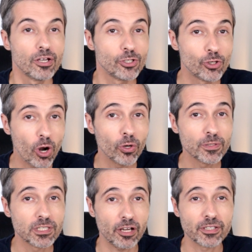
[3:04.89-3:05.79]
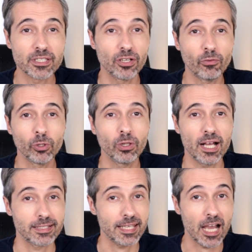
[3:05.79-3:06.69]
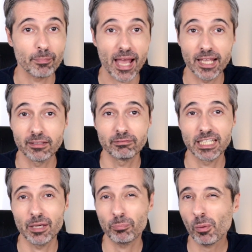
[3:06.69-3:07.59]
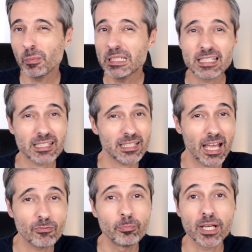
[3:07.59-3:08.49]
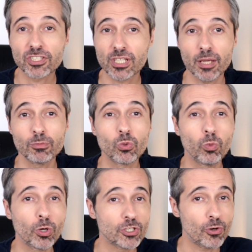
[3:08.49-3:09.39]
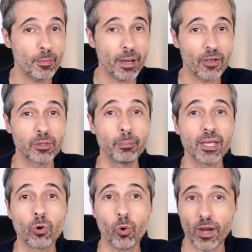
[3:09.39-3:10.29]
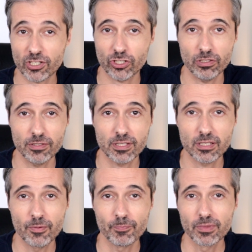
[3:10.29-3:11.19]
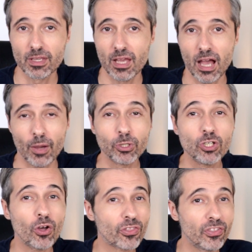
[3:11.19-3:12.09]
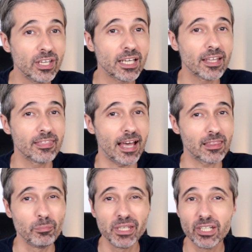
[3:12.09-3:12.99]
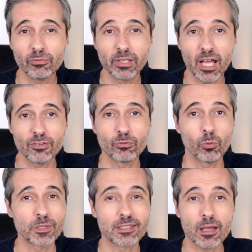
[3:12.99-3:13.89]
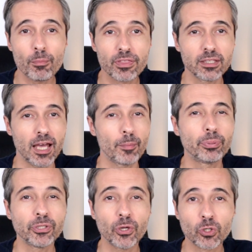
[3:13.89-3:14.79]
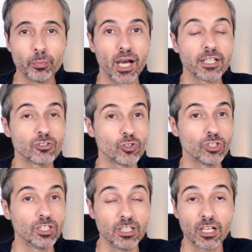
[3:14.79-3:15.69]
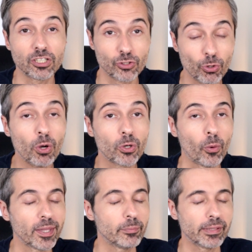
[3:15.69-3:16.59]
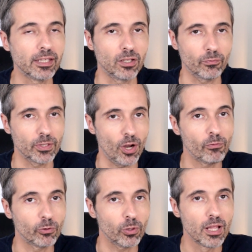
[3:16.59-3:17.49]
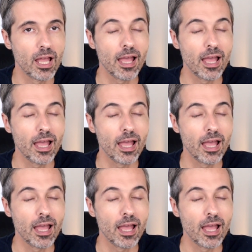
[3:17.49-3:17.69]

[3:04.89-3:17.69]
Drogo starts the novel as a young man that probably doesn't have much time to wonder about the big questions. I would not think that the meaning of life was something that preoccupied young Drogo at the beginning of the novel.